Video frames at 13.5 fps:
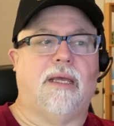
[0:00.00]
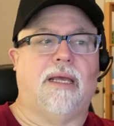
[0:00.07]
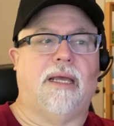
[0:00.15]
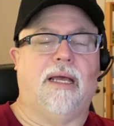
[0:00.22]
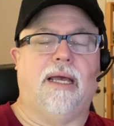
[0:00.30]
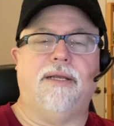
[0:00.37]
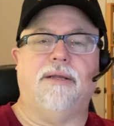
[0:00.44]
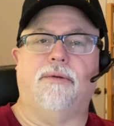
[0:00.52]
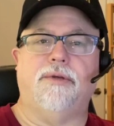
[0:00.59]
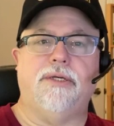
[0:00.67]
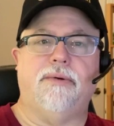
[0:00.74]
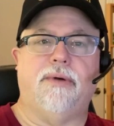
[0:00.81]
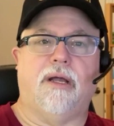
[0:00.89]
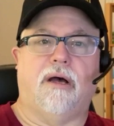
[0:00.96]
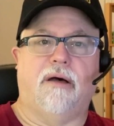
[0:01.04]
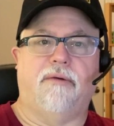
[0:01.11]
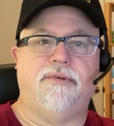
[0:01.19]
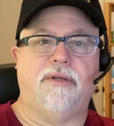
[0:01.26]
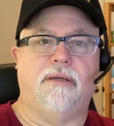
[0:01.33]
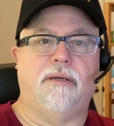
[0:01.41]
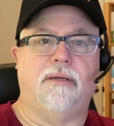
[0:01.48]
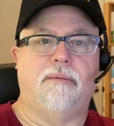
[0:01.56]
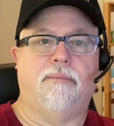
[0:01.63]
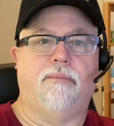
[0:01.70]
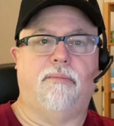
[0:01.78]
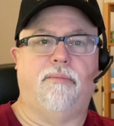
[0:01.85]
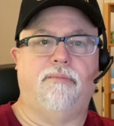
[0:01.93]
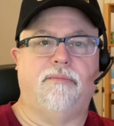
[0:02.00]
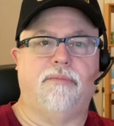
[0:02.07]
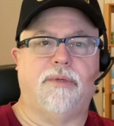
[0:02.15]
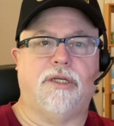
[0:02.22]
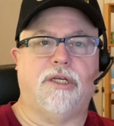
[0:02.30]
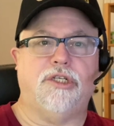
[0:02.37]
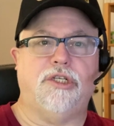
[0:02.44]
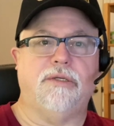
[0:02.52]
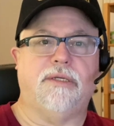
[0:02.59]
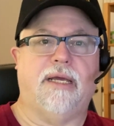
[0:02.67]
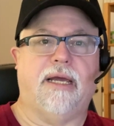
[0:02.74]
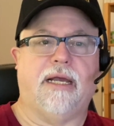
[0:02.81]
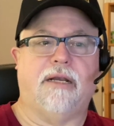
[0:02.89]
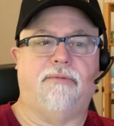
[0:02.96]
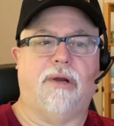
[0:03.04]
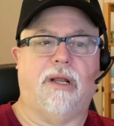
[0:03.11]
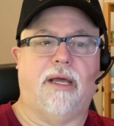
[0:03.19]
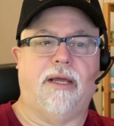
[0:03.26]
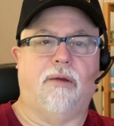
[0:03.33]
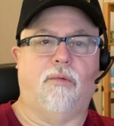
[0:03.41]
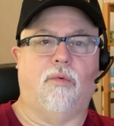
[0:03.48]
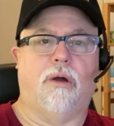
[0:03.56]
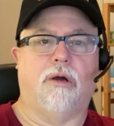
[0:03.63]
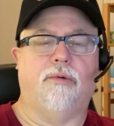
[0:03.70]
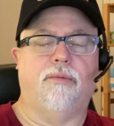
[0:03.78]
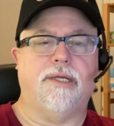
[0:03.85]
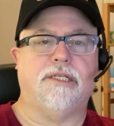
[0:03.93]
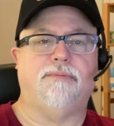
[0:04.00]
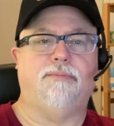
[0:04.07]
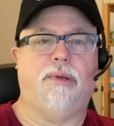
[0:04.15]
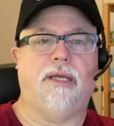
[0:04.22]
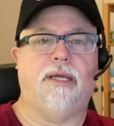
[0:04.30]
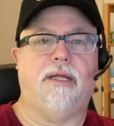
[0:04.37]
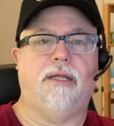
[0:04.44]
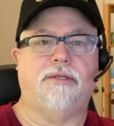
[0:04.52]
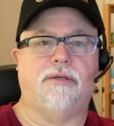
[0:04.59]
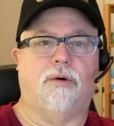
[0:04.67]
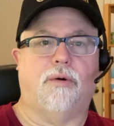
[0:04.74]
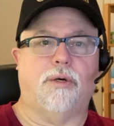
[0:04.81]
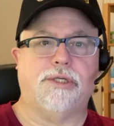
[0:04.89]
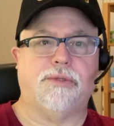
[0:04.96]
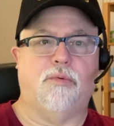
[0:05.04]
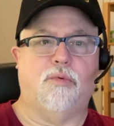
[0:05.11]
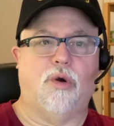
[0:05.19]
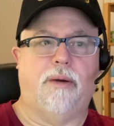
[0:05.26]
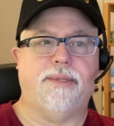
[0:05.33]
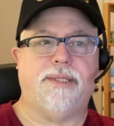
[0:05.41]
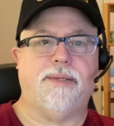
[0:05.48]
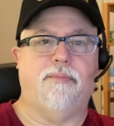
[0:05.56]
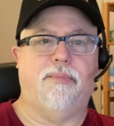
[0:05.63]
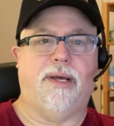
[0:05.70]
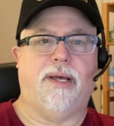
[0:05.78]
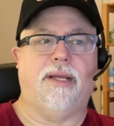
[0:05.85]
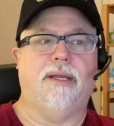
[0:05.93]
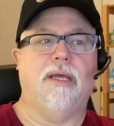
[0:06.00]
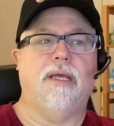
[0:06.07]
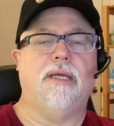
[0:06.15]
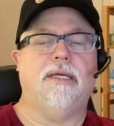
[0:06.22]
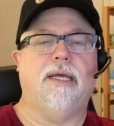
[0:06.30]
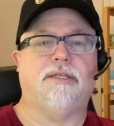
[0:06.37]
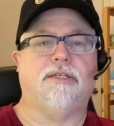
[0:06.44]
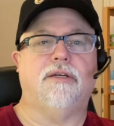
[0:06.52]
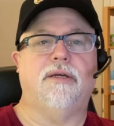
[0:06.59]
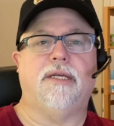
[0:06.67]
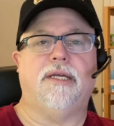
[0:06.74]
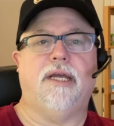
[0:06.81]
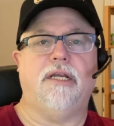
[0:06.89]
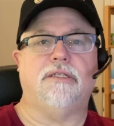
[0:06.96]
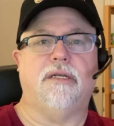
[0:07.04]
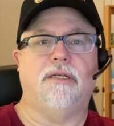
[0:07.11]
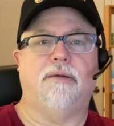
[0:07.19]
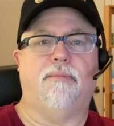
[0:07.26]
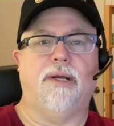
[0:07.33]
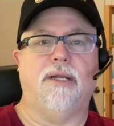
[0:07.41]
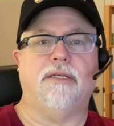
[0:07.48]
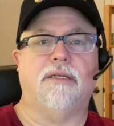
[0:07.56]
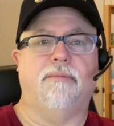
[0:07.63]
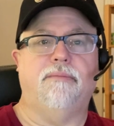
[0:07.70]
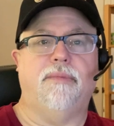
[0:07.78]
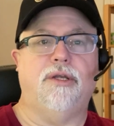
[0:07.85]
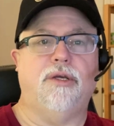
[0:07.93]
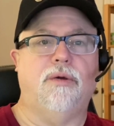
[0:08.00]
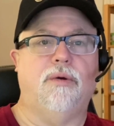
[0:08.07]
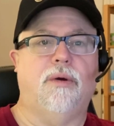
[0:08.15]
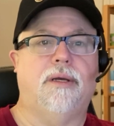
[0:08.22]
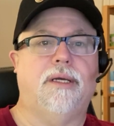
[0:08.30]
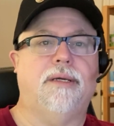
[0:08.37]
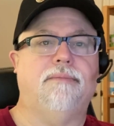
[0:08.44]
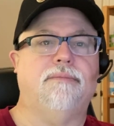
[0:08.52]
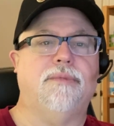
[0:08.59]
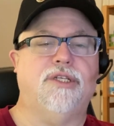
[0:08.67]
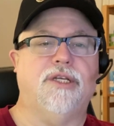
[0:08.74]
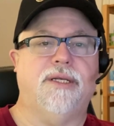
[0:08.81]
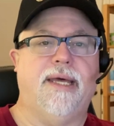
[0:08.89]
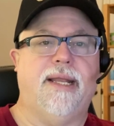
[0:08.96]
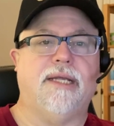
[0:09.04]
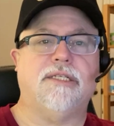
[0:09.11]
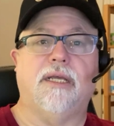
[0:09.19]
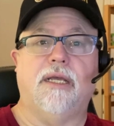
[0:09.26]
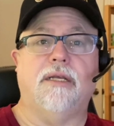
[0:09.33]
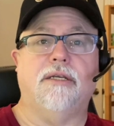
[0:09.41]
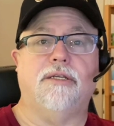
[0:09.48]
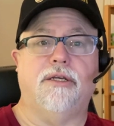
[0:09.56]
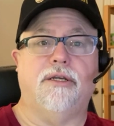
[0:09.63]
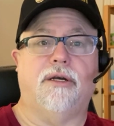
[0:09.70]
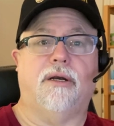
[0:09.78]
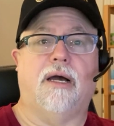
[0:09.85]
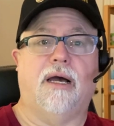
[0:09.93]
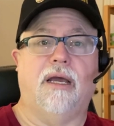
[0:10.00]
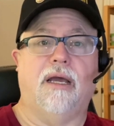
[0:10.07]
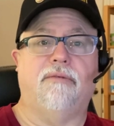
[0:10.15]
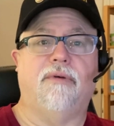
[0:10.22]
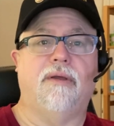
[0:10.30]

I don't do it often because usually I can rely on walkaway splits or swarms, but it's good occasionally to bring some new genetics into your hive